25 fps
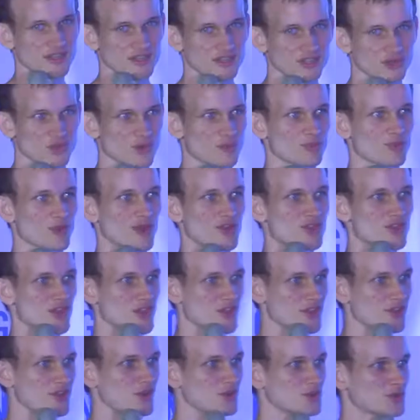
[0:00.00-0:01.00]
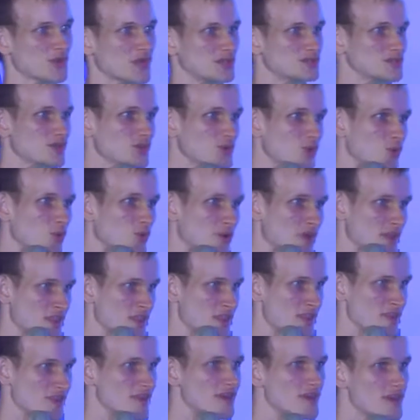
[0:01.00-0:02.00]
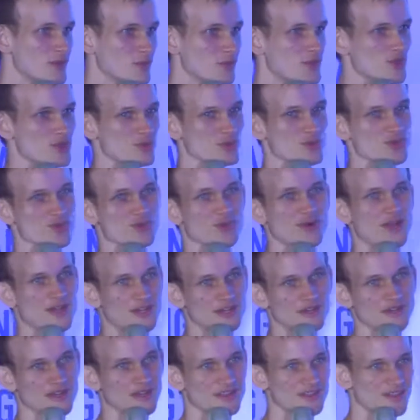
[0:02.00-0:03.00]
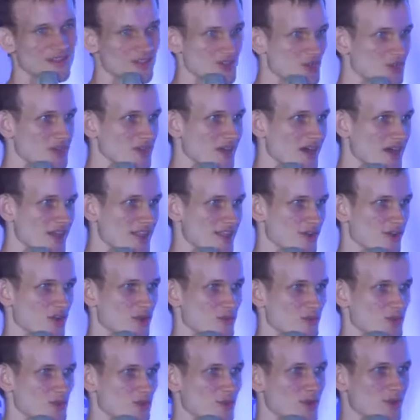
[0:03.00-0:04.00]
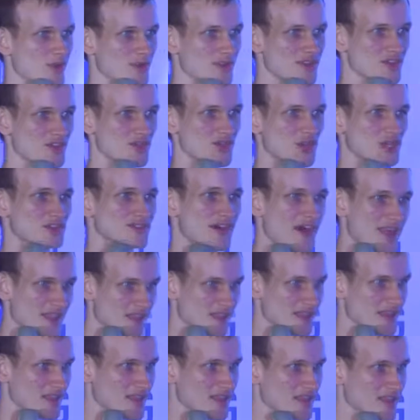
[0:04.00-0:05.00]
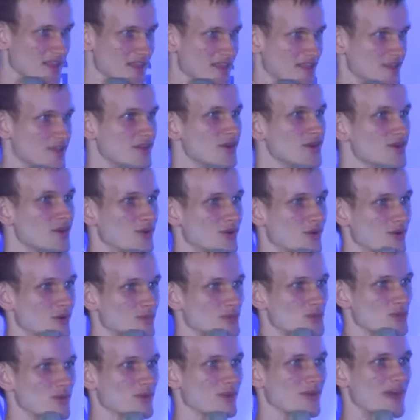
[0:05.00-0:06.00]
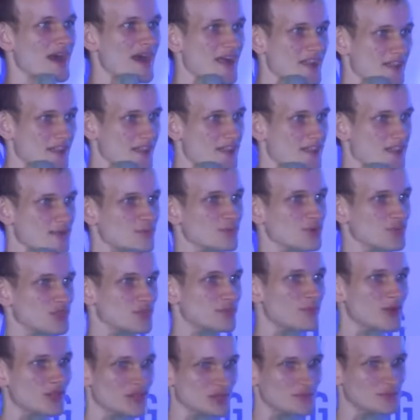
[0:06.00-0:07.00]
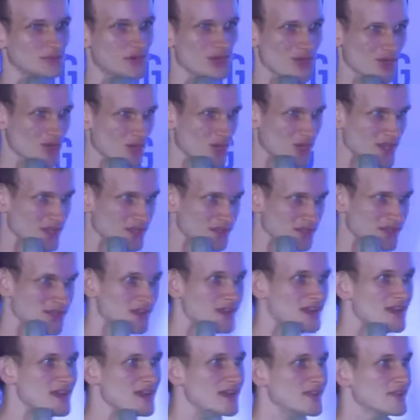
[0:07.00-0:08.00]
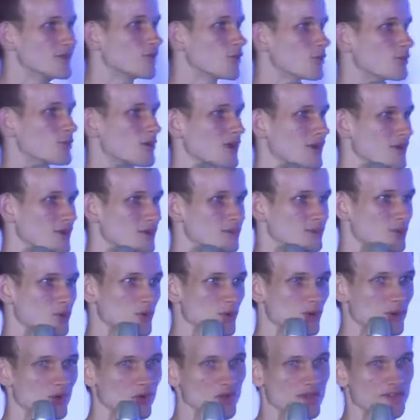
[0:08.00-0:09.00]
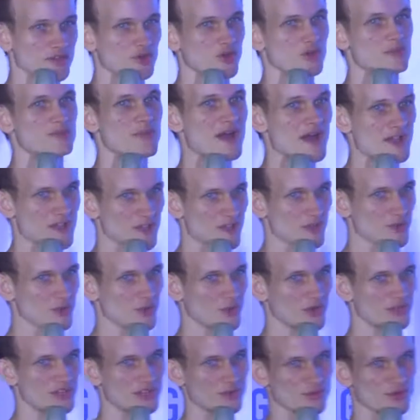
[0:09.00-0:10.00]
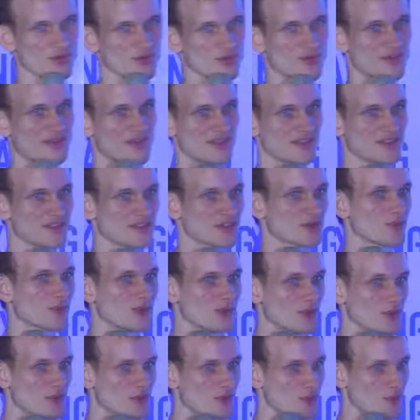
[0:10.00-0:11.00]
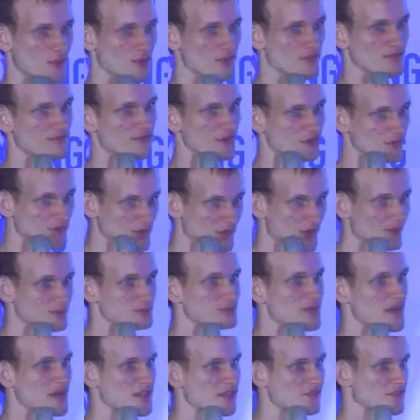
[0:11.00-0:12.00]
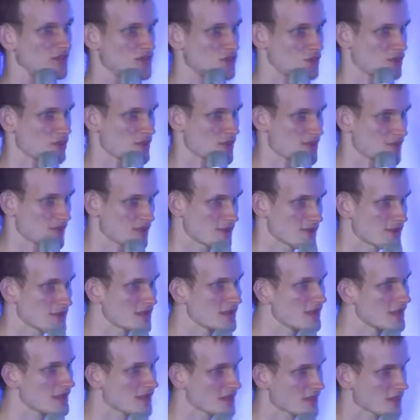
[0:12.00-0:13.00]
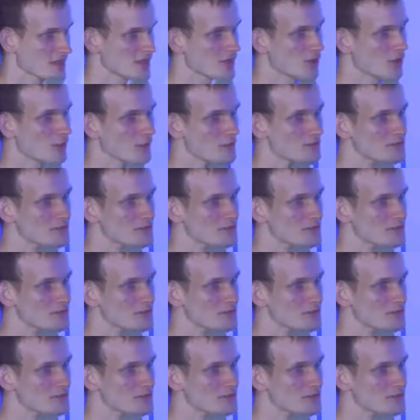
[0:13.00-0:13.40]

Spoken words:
there were projects called Colored Coins, which were trying to like digitize arbitrary digital assets or arbitrary assets and put them on the blockchain. There were protocols called Mastercoin that were trying to integrate all sorts of fairly complex features. So